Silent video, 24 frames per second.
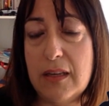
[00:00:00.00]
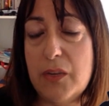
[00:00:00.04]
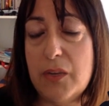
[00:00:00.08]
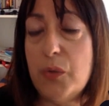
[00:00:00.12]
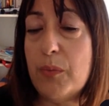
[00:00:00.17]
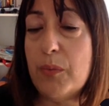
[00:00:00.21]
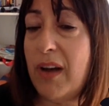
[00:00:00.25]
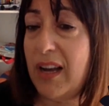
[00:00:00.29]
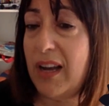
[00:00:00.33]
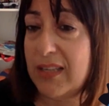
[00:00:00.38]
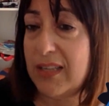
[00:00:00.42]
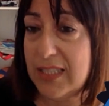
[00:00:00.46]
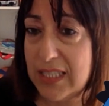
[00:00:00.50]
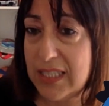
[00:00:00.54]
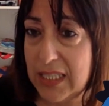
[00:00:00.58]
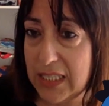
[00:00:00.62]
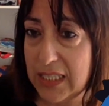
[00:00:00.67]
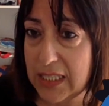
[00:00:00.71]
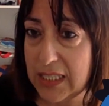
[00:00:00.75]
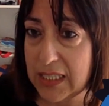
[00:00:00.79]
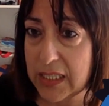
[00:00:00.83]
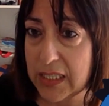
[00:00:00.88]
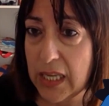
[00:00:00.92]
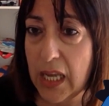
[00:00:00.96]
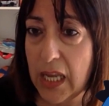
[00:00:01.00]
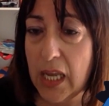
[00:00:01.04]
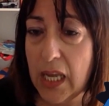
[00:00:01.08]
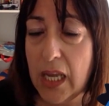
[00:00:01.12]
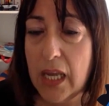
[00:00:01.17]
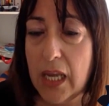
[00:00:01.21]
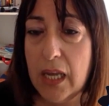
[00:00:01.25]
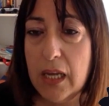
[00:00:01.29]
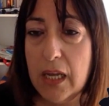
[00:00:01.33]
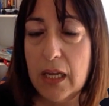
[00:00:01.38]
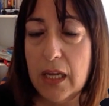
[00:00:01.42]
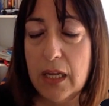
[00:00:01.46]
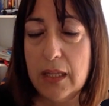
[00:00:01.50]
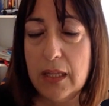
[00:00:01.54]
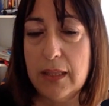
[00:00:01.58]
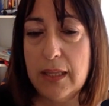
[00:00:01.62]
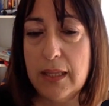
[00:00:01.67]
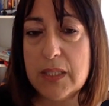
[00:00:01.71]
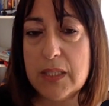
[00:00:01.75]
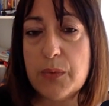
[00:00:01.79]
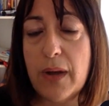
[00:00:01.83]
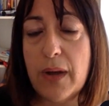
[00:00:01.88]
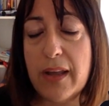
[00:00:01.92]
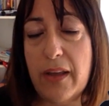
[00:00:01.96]
humanities.
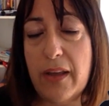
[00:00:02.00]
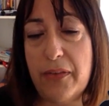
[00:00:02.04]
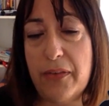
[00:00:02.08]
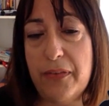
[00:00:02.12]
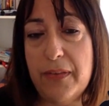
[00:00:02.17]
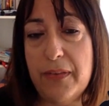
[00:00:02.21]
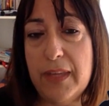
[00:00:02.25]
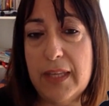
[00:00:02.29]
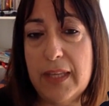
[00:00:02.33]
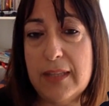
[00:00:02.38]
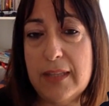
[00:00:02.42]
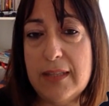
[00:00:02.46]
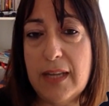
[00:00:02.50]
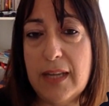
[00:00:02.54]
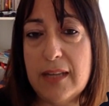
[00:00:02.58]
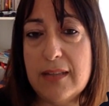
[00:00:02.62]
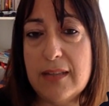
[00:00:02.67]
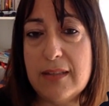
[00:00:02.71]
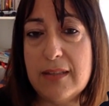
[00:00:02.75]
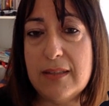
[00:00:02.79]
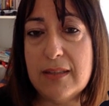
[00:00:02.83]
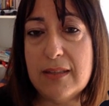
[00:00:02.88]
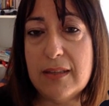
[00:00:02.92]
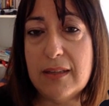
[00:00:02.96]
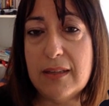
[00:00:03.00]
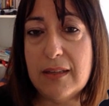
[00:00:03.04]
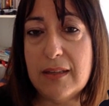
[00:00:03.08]
That's why I think that